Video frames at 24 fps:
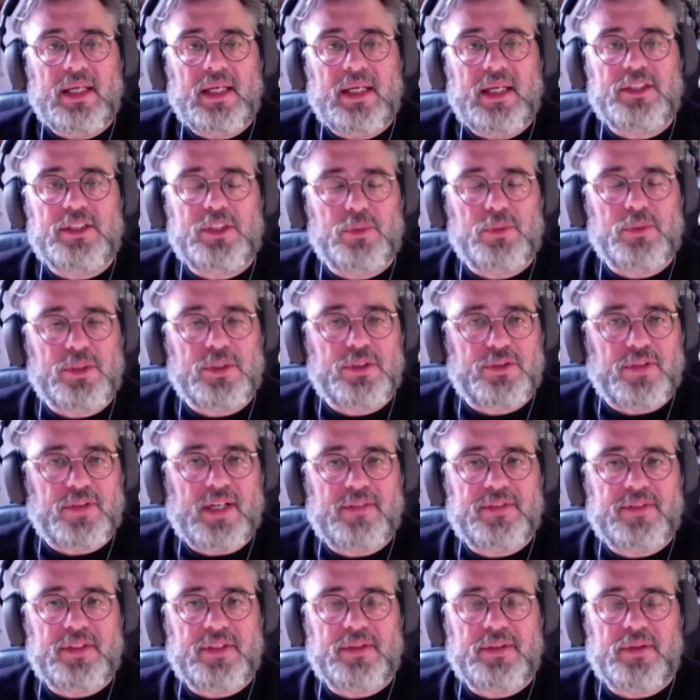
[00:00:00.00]
Uh, she was
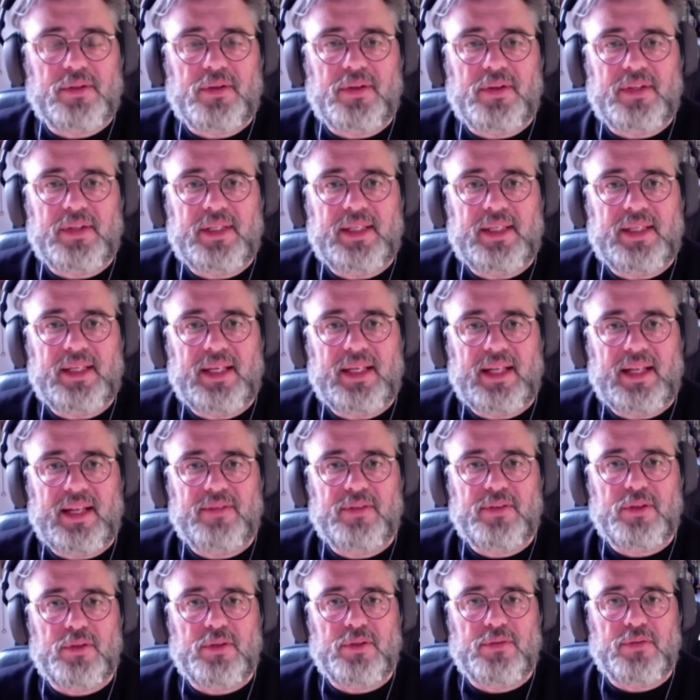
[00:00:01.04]
drafted on the
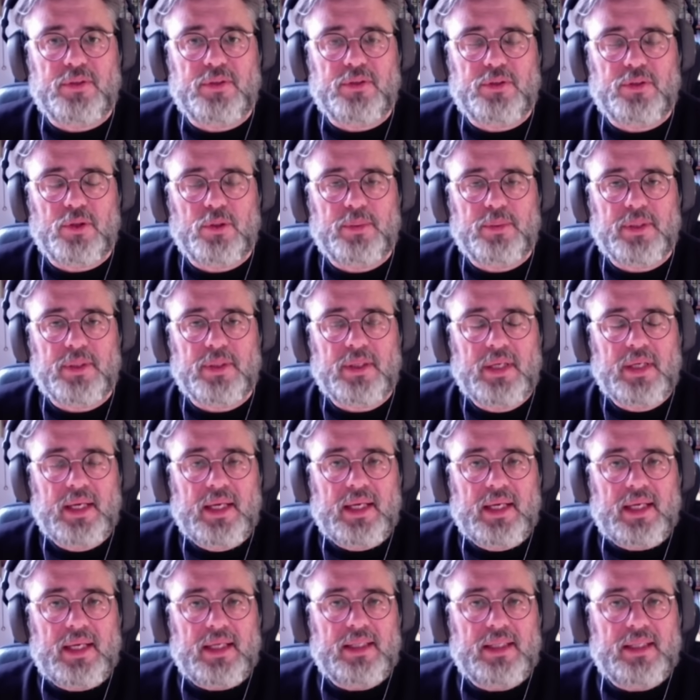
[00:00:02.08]
11th of October.
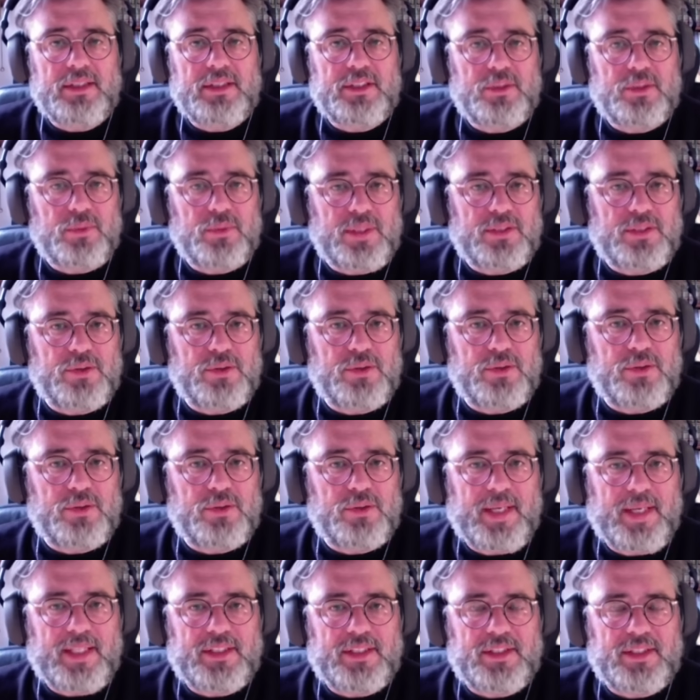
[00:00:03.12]
Uh, she went to a
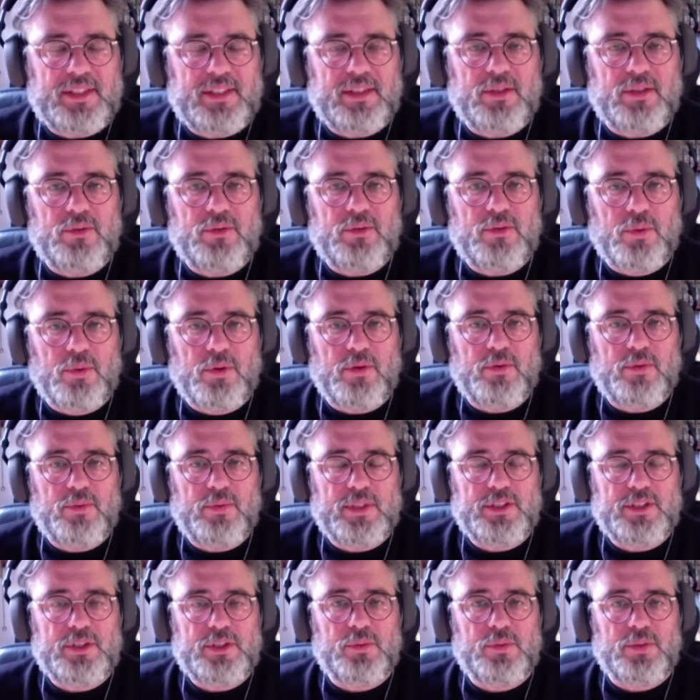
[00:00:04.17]
base in the north
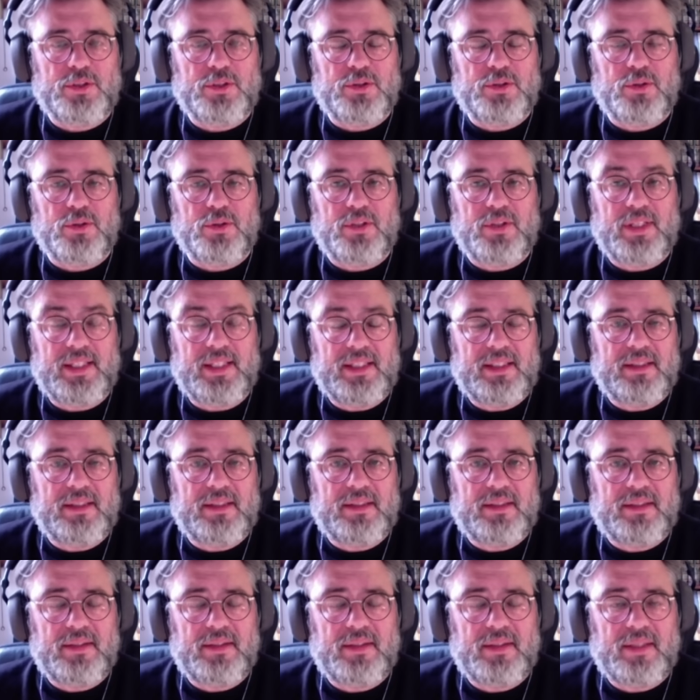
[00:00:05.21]
where she was not
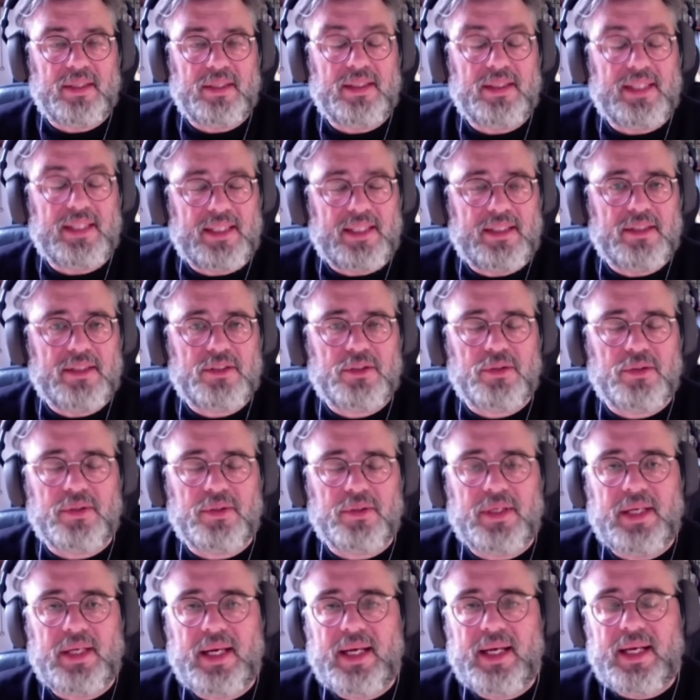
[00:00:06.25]
needed. Uh, needed,
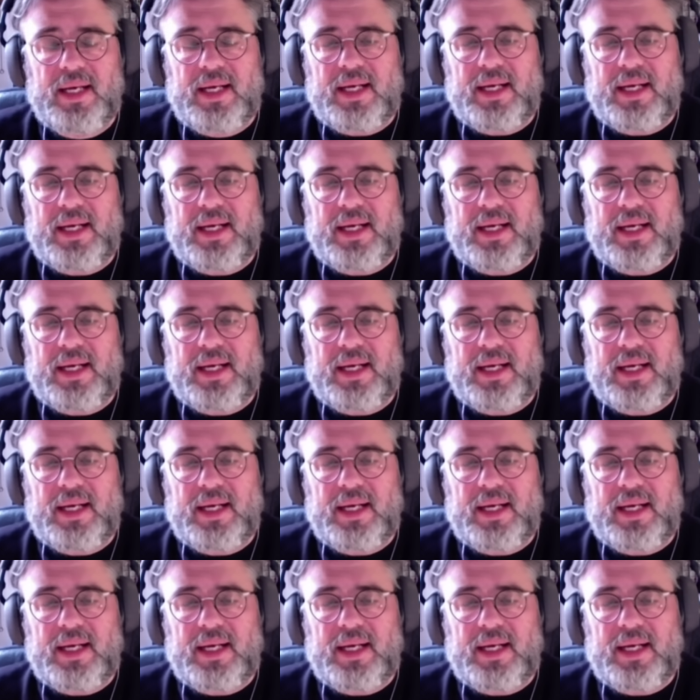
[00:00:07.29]
sorry.